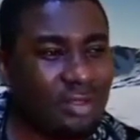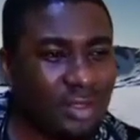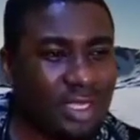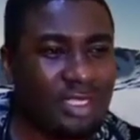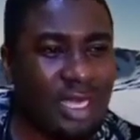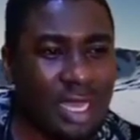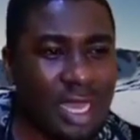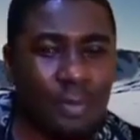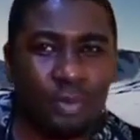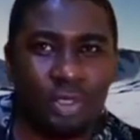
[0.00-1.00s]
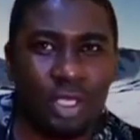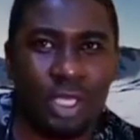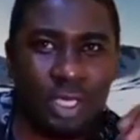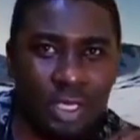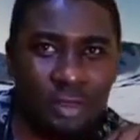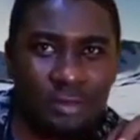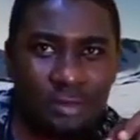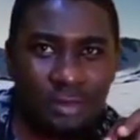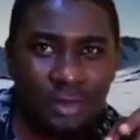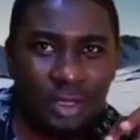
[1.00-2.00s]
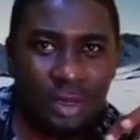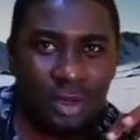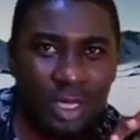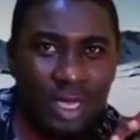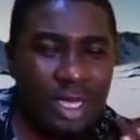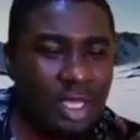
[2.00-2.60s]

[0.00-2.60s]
things that can happen to the kidney. Okay,